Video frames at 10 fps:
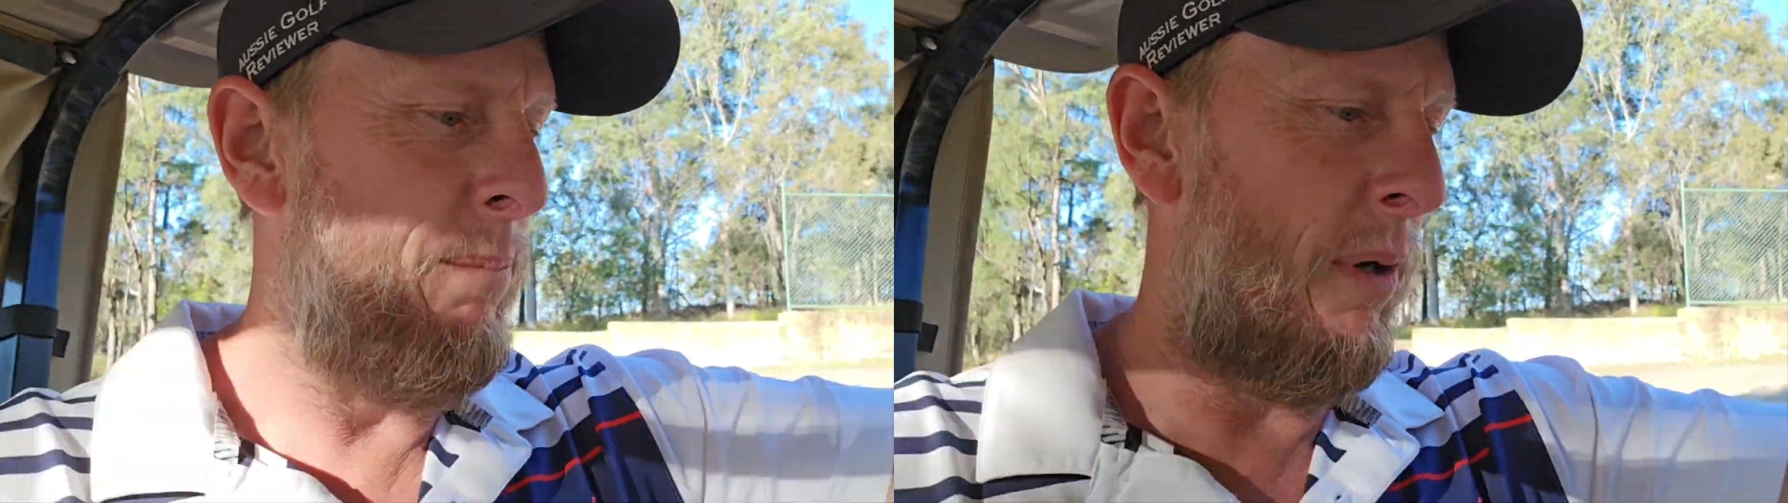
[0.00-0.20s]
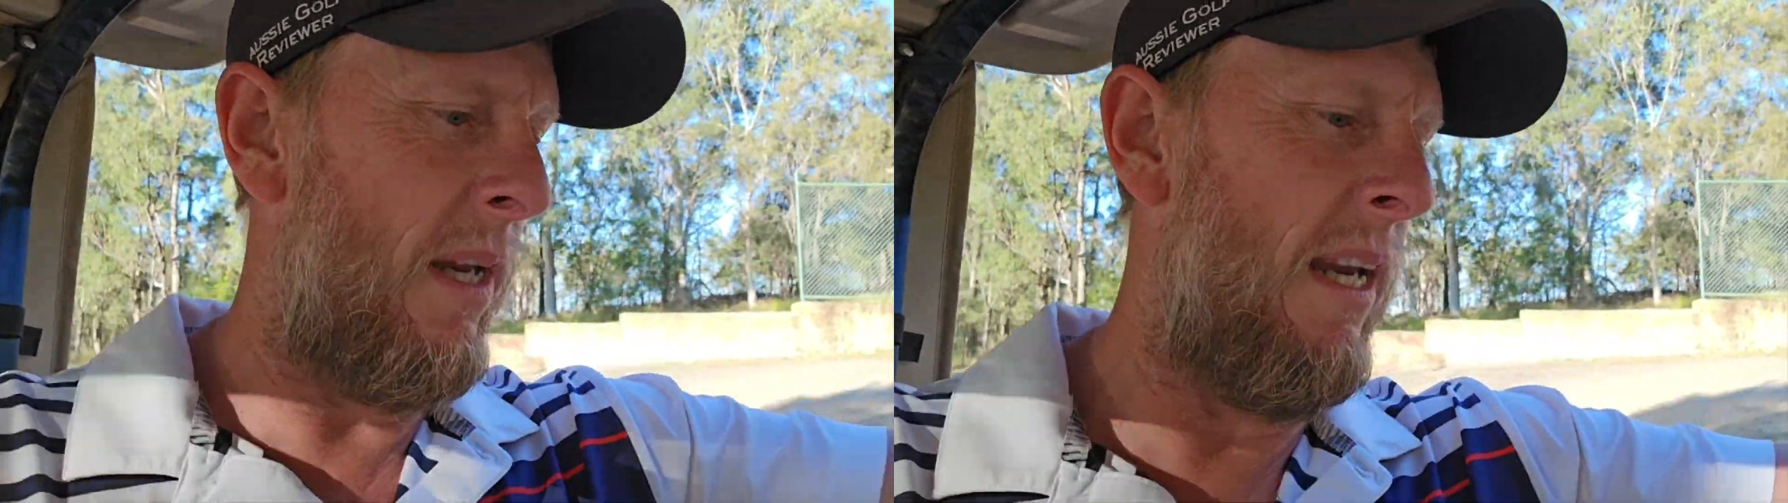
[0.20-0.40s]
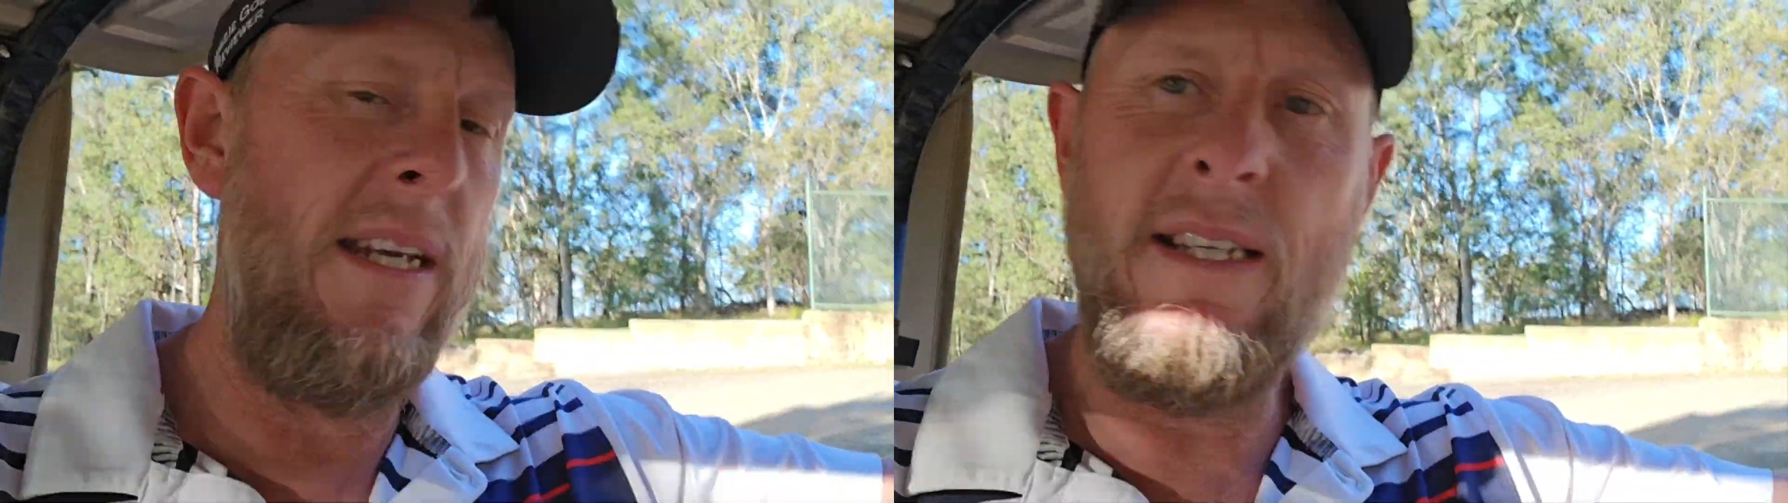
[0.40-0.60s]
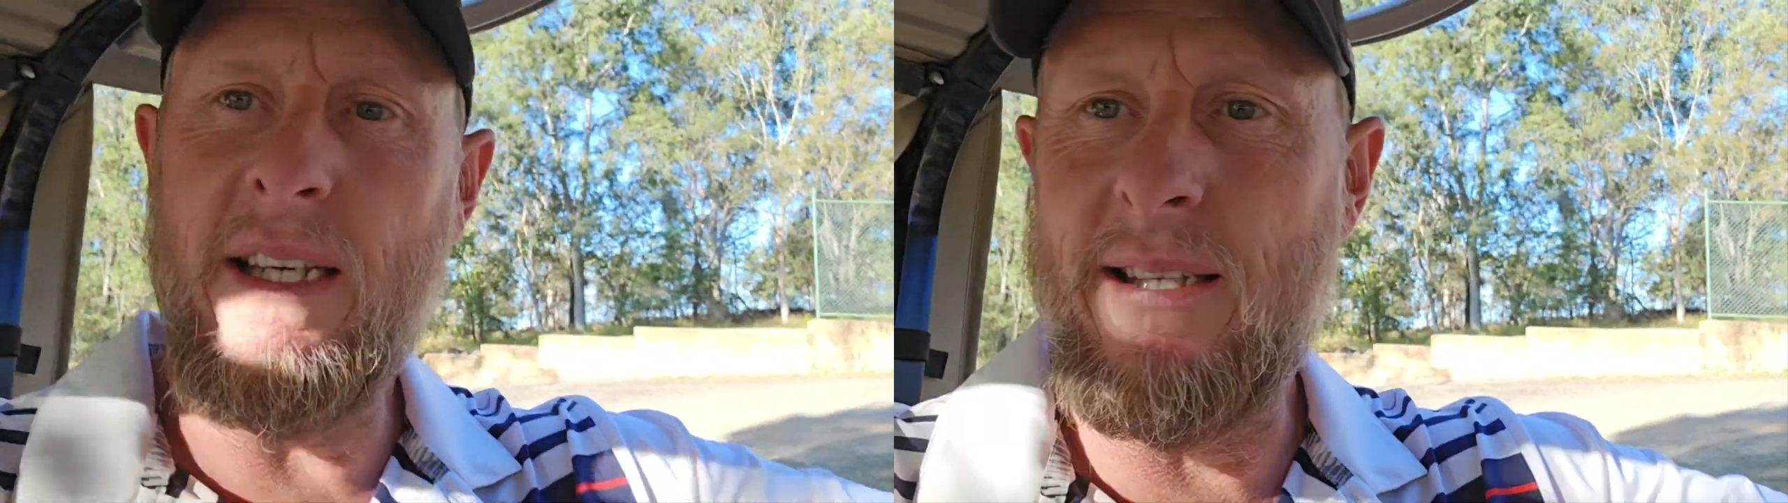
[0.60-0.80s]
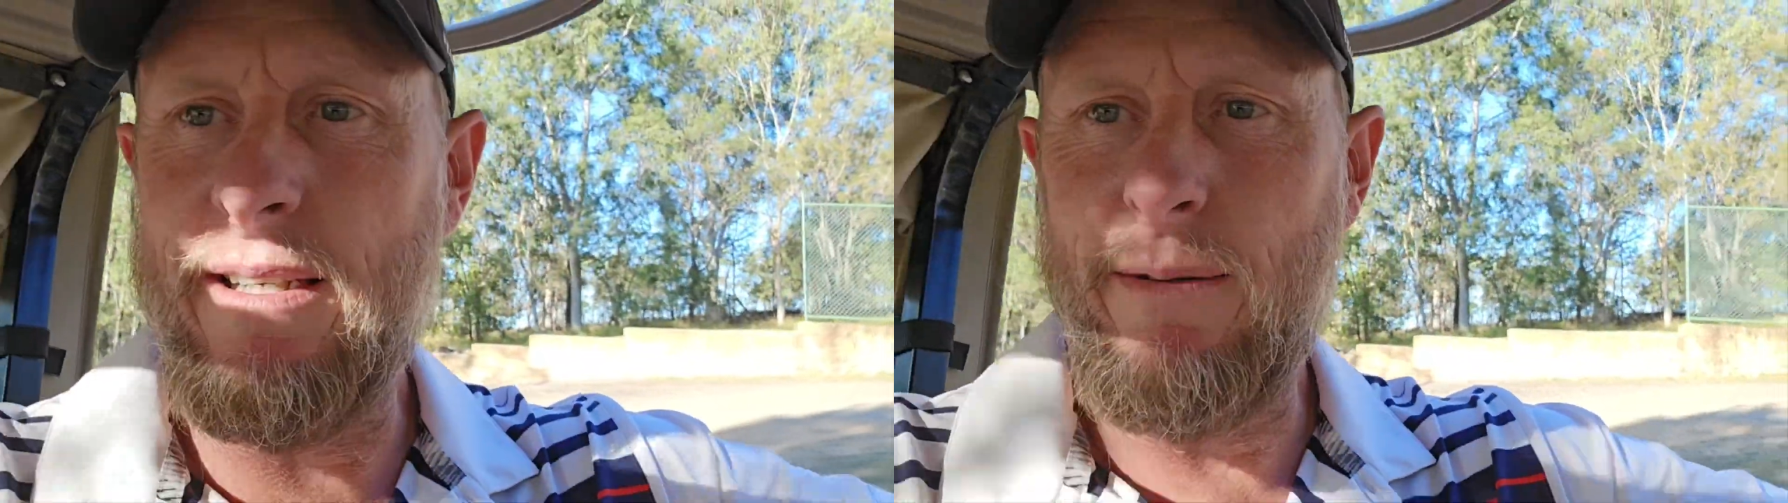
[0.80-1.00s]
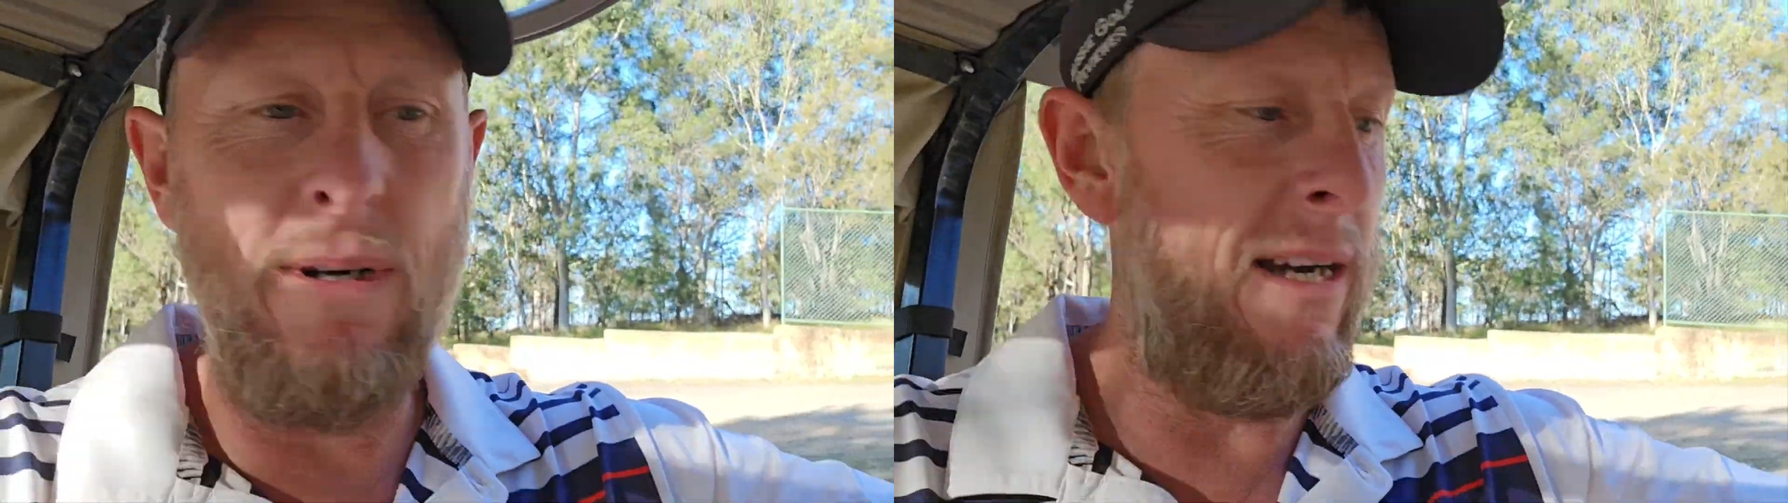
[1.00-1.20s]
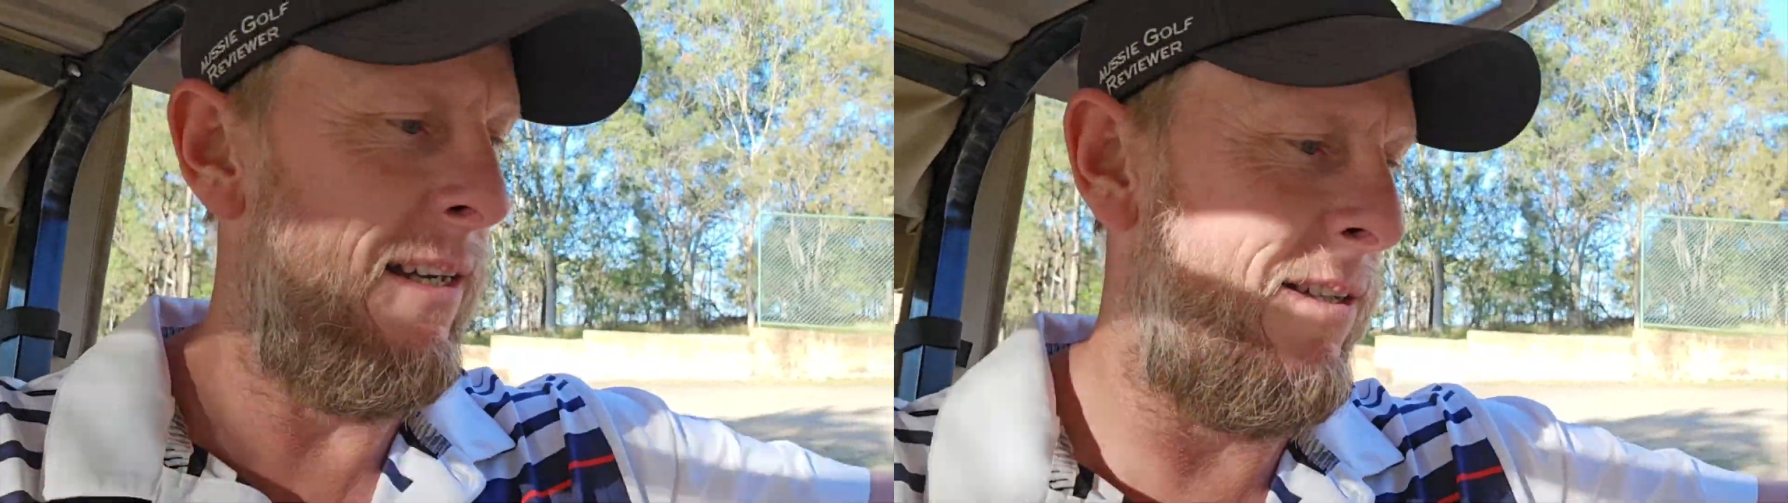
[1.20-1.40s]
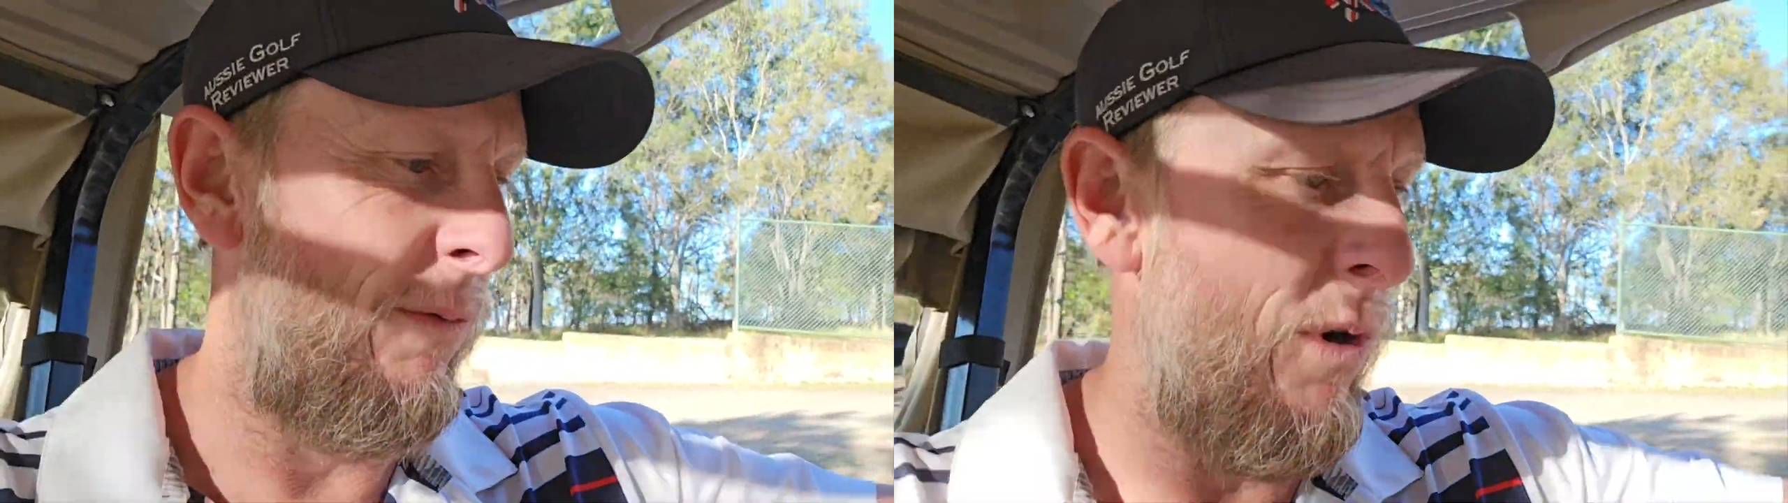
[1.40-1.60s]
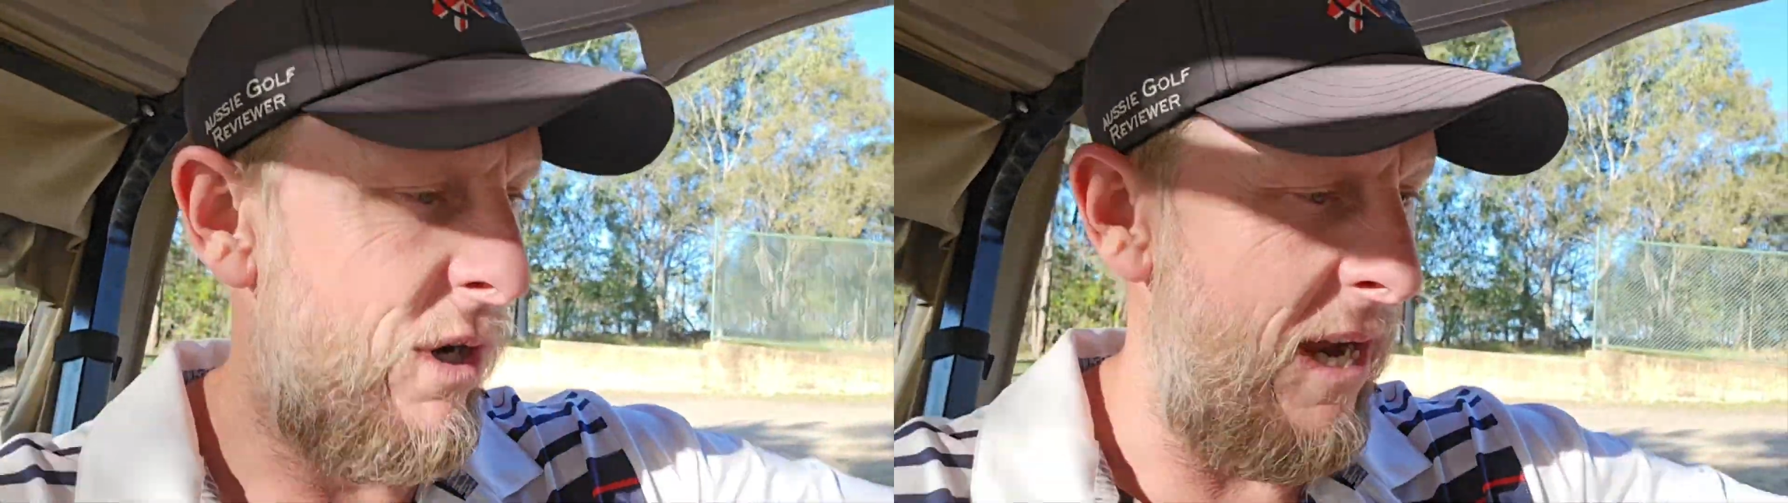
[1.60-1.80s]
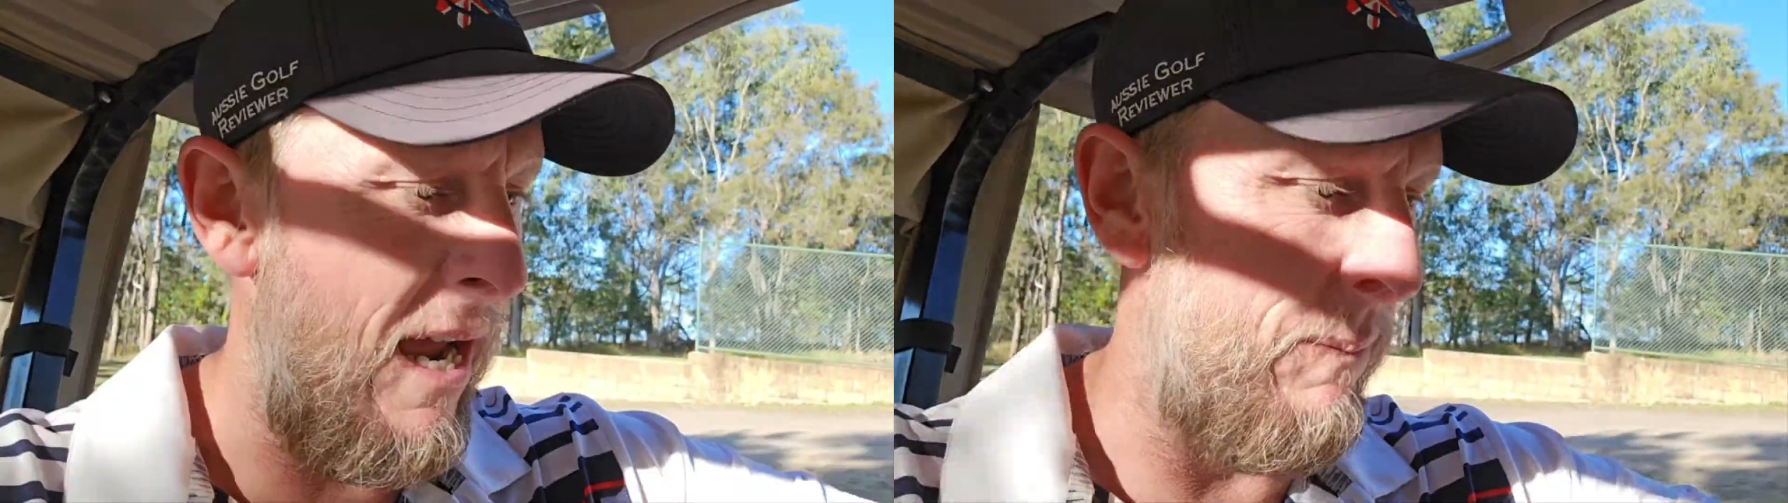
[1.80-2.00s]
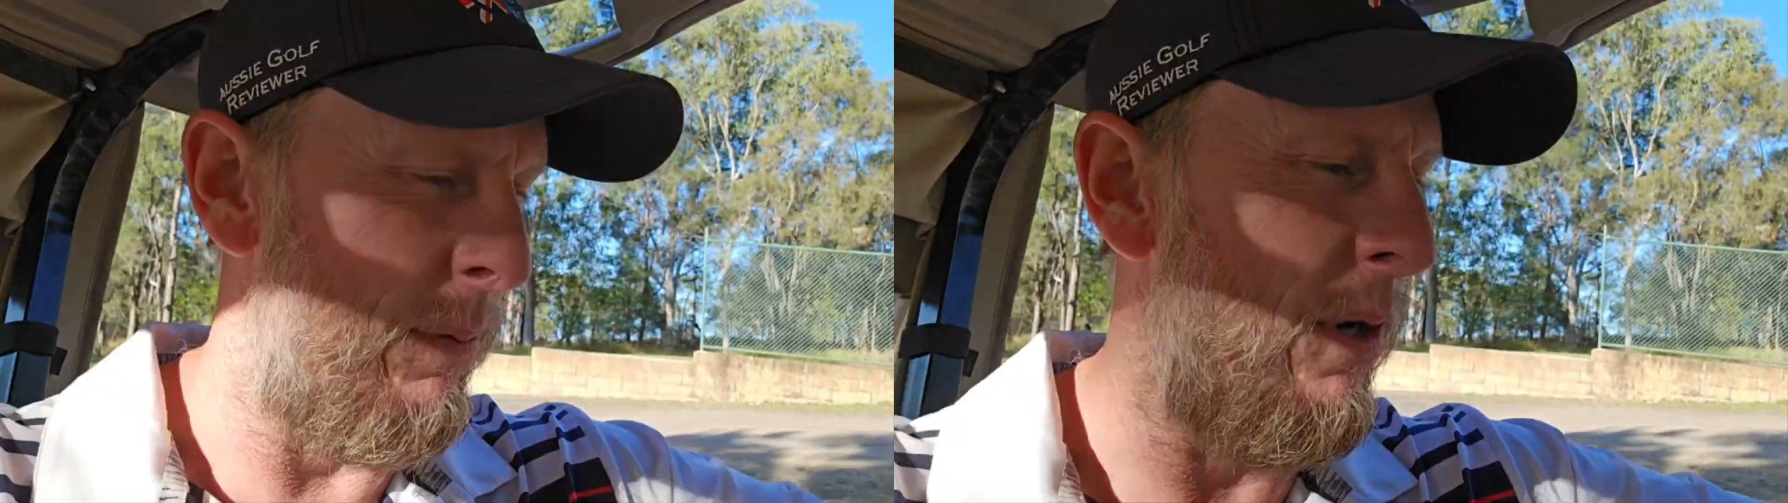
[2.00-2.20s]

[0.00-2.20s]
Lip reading: pretty easy to work out.